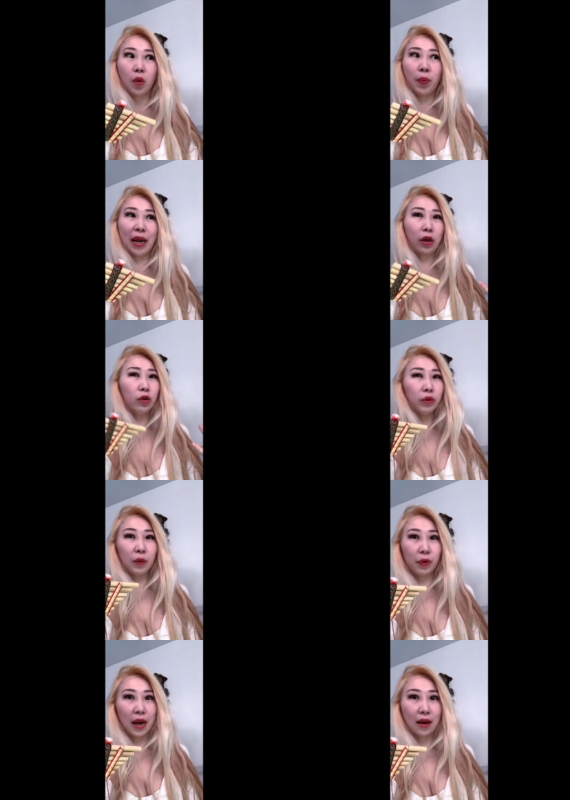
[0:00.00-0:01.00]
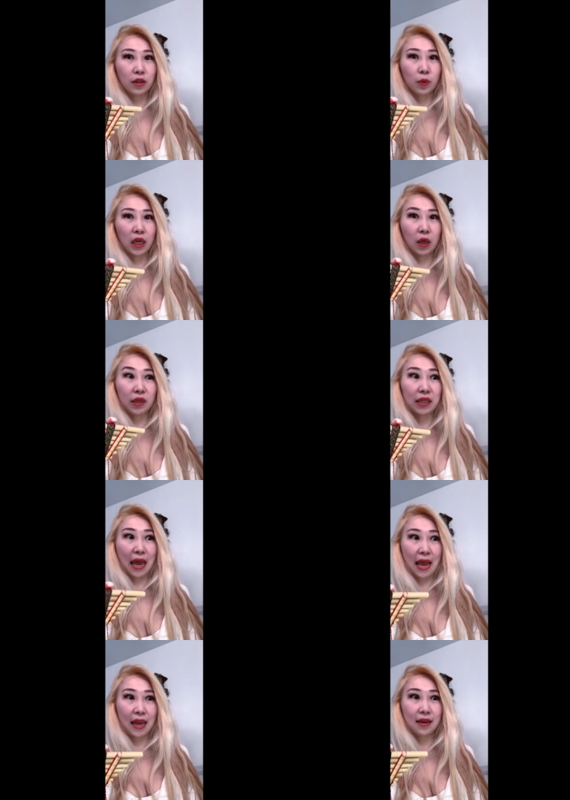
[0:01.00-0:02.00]
But I couldn't really pronounce what he was
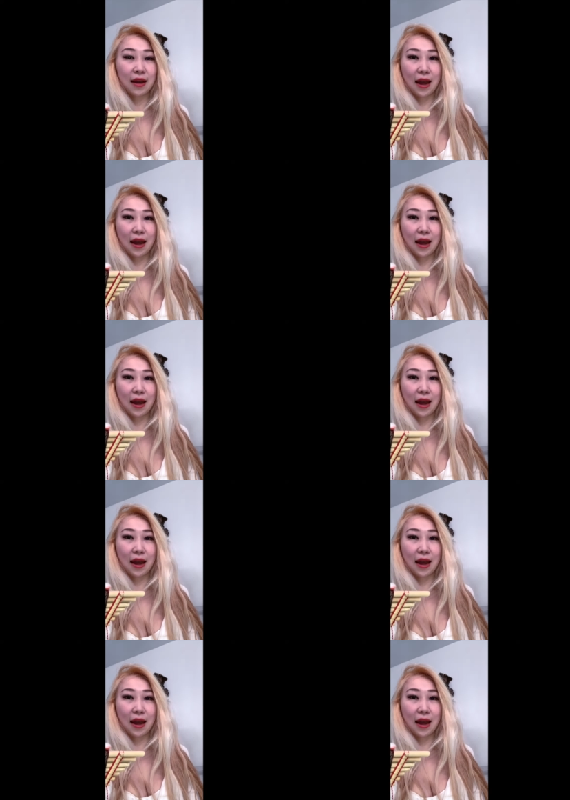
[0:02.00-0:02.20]
saying.